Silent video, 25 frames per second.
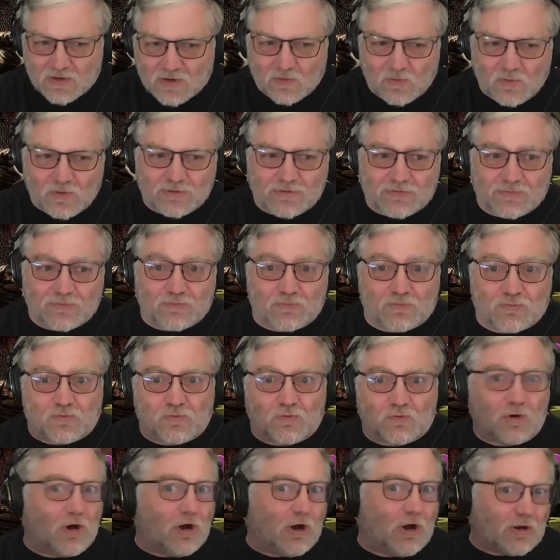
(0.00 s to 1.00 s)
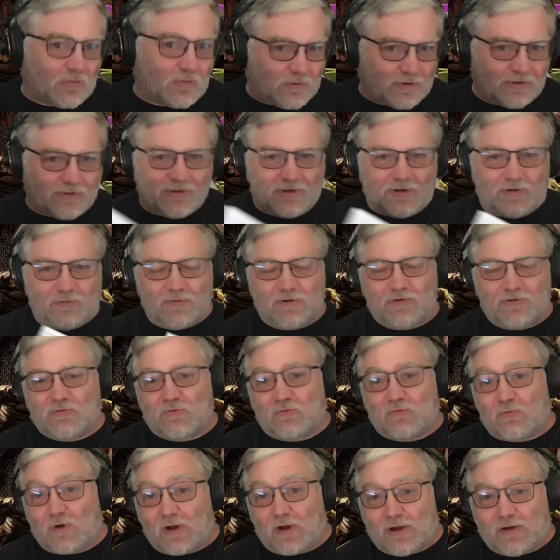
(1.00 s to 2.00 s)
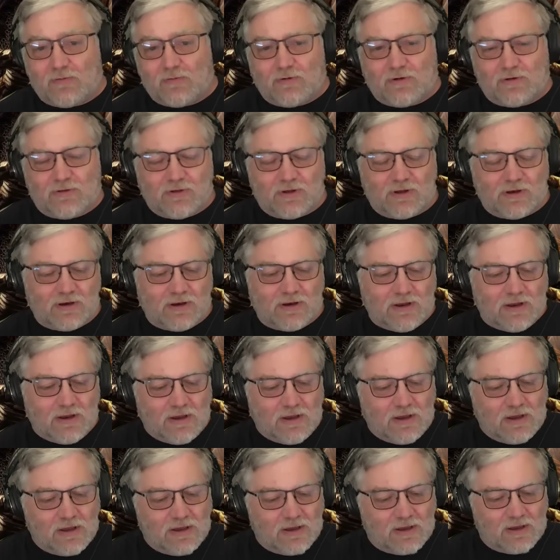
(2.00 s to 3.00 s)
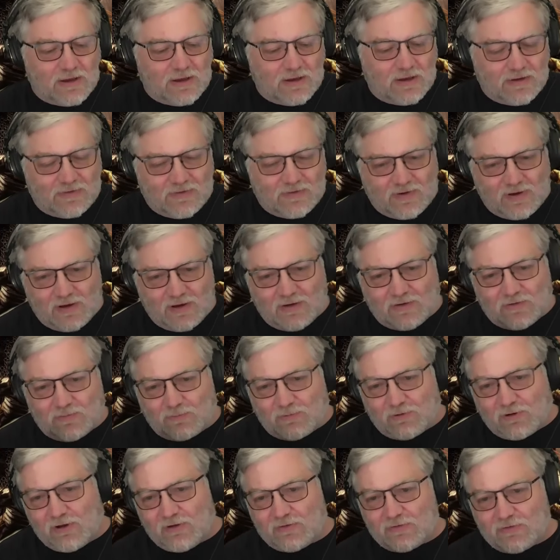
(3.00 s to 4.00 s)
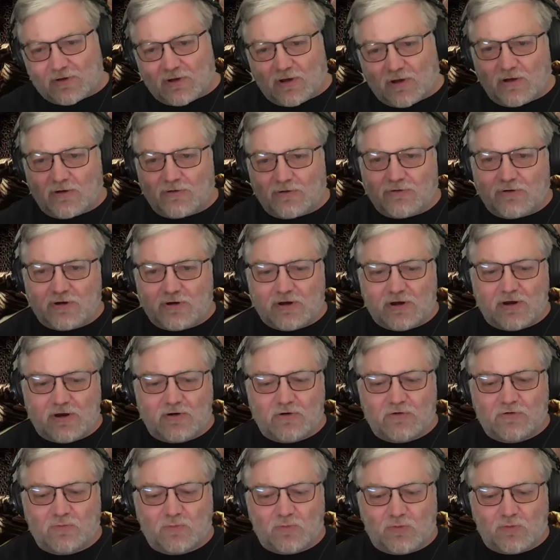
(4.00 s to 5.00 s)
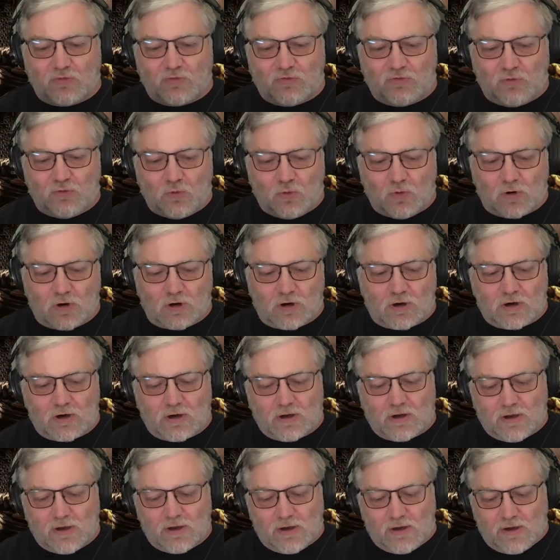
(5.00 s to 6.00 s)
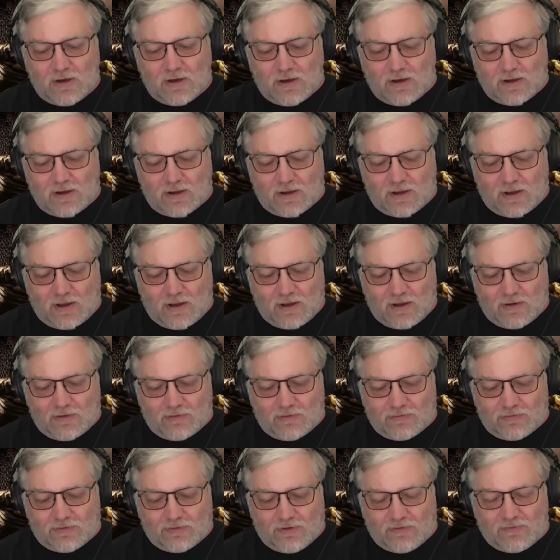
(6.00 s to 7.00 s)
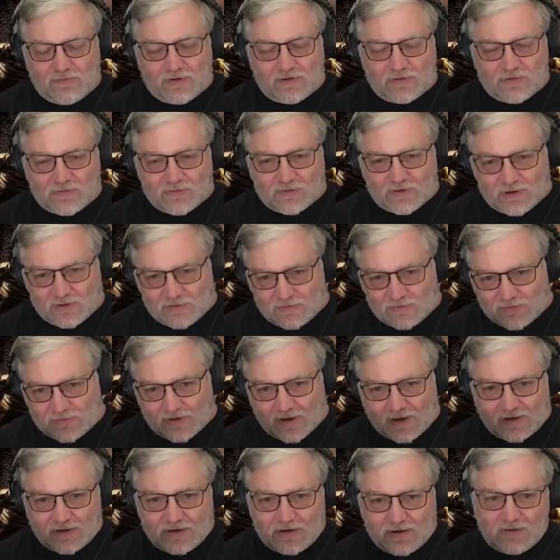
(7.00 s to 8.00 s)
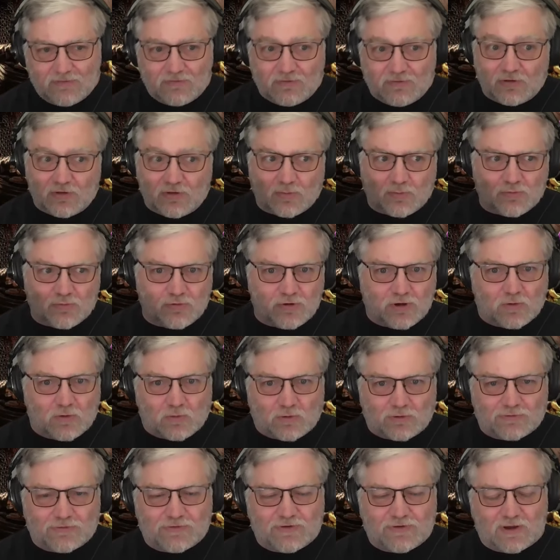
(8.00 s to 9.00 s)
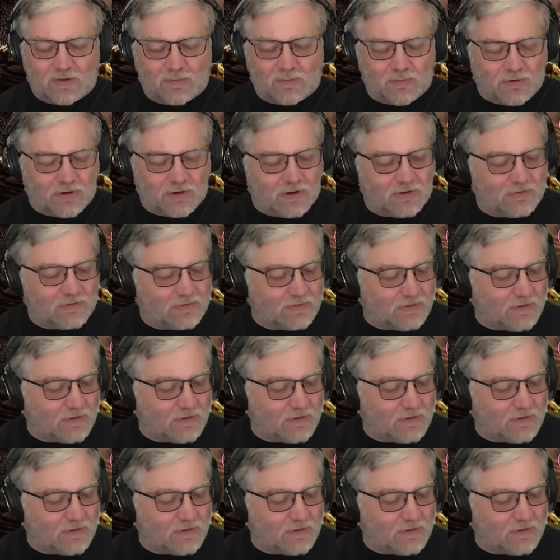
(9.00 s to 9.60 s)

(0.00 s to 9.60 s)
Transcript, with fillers: What's wrong with it? What's right with it? It takes place 100 years before uh, the events inside even the prequels take place.